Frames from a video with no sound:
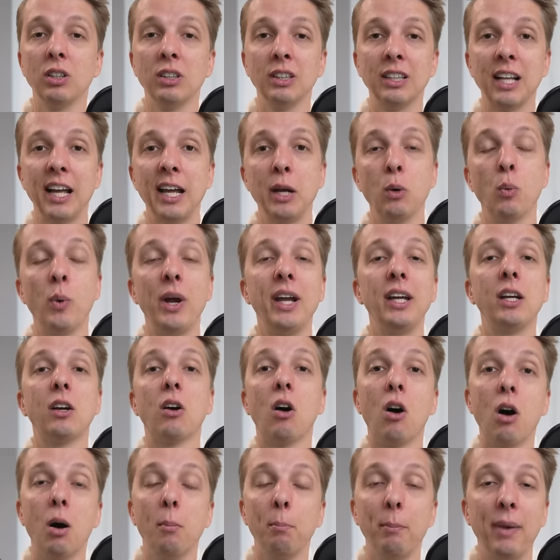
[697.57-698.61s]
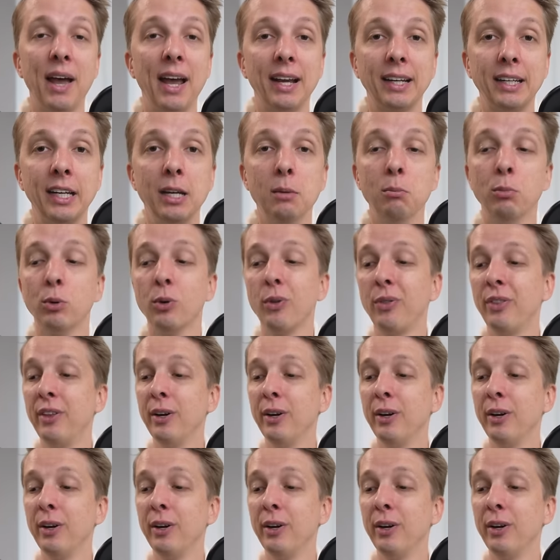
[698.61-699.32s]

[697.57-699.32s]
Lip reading: lightweight, compact gimbal,